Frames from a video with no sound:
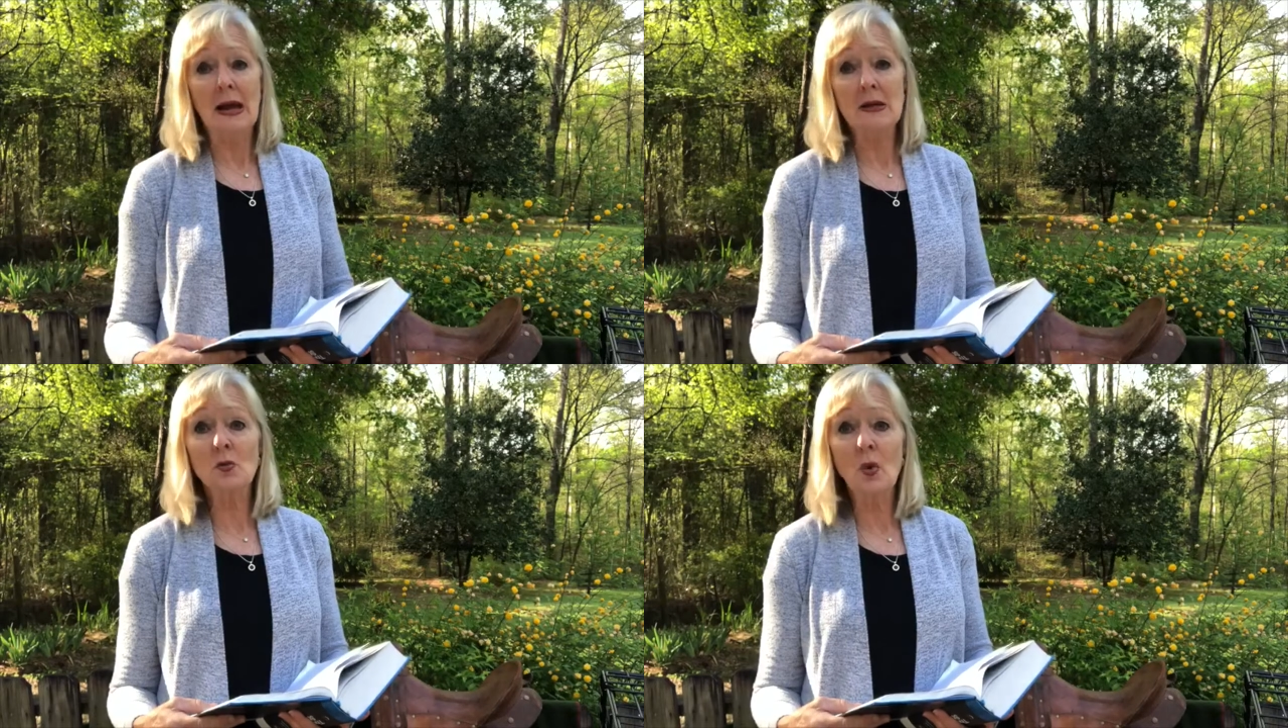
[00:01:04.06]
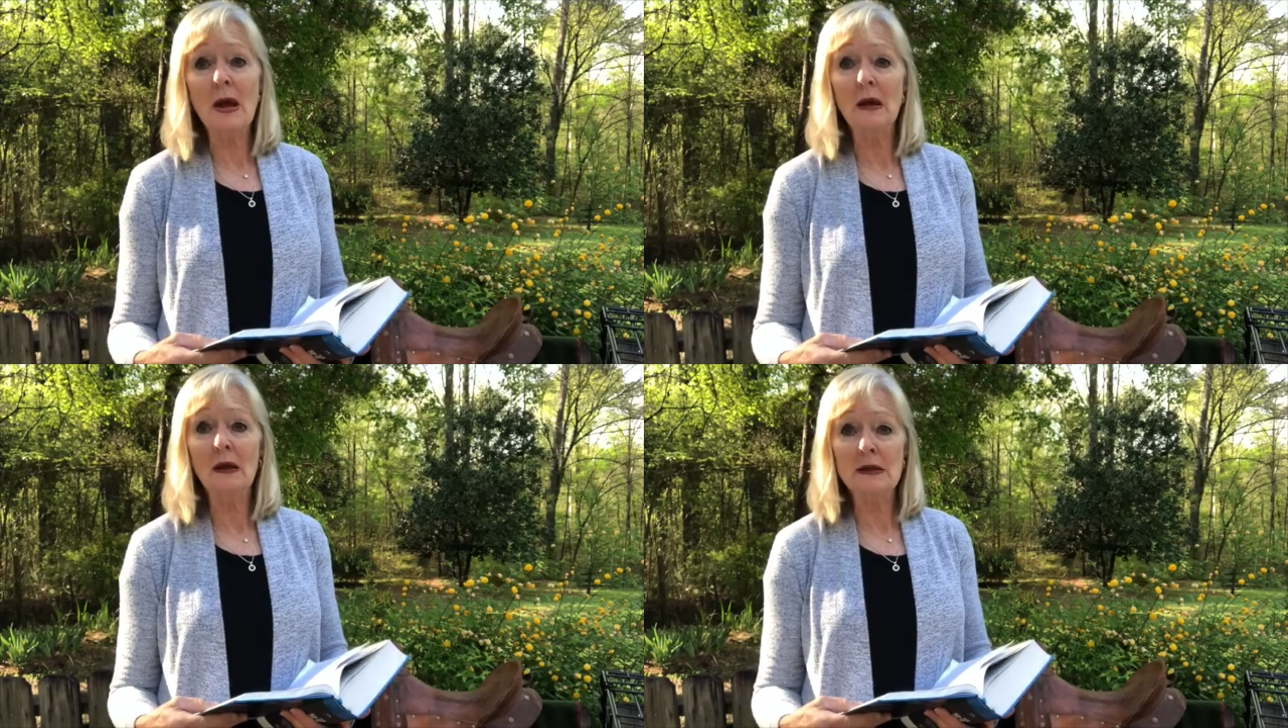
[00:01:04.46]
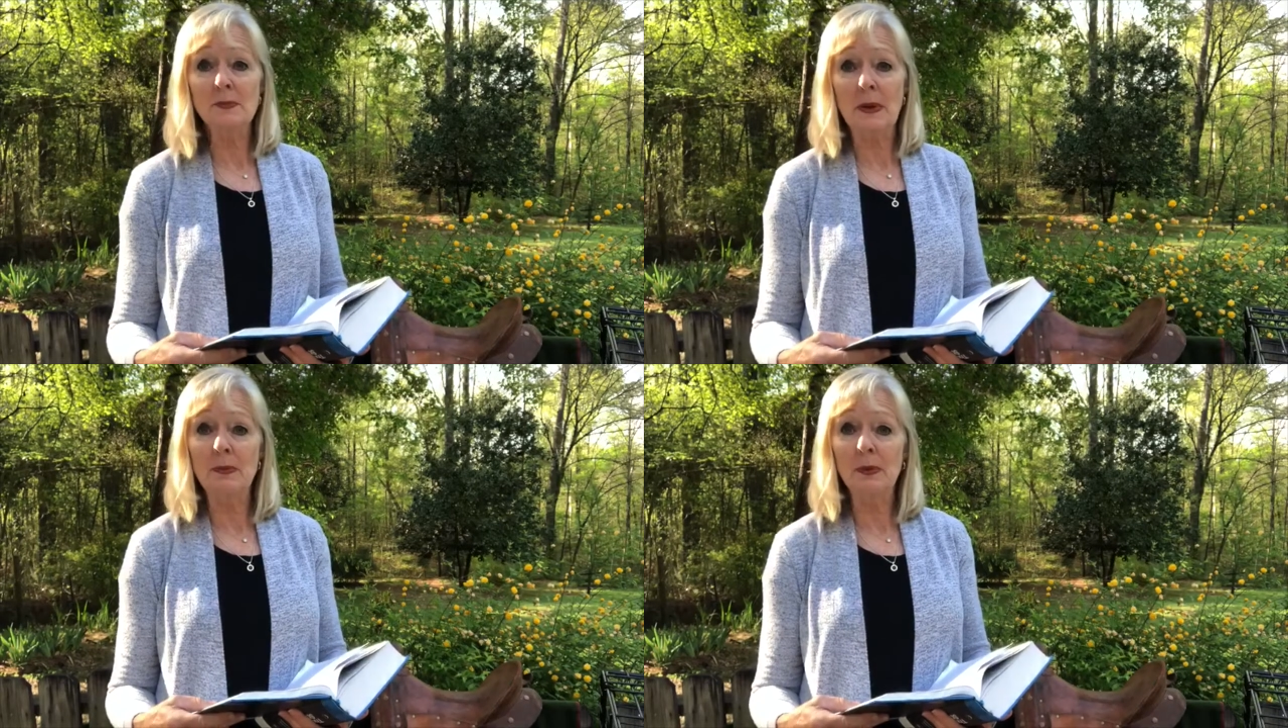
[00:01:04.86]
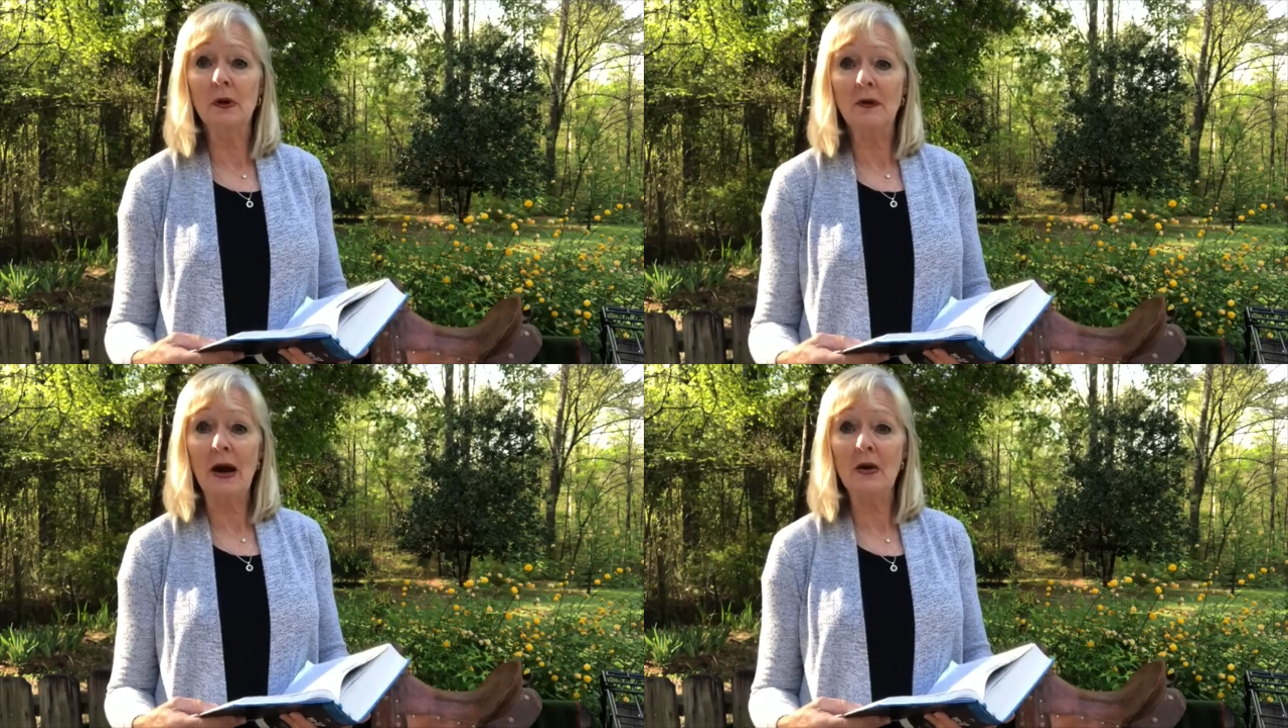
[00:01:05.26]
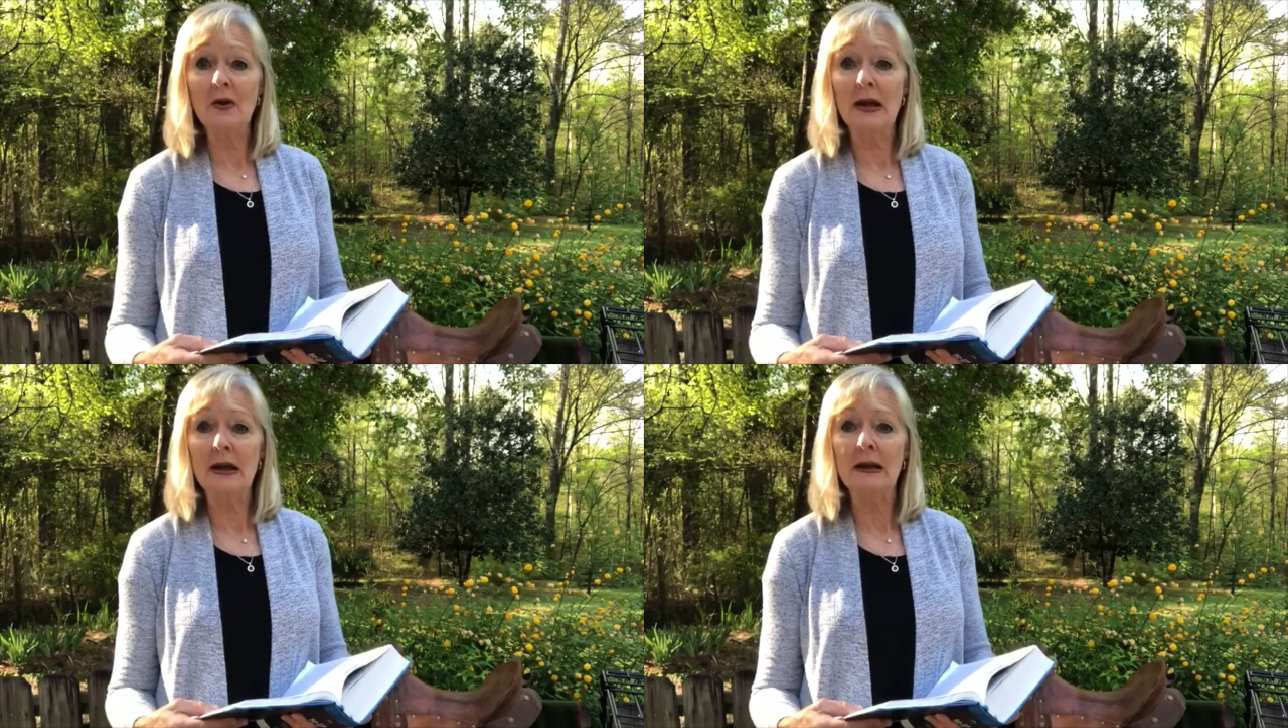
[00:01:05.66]
as well as people of our
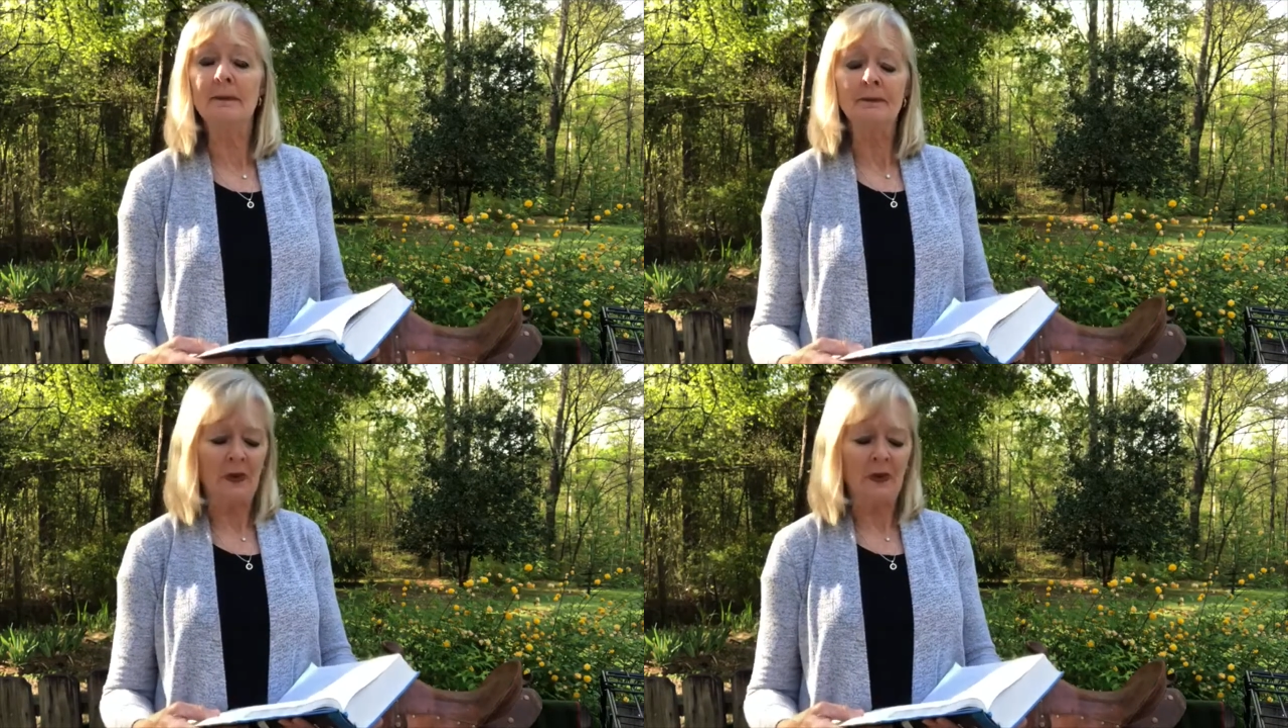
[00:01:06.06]
day.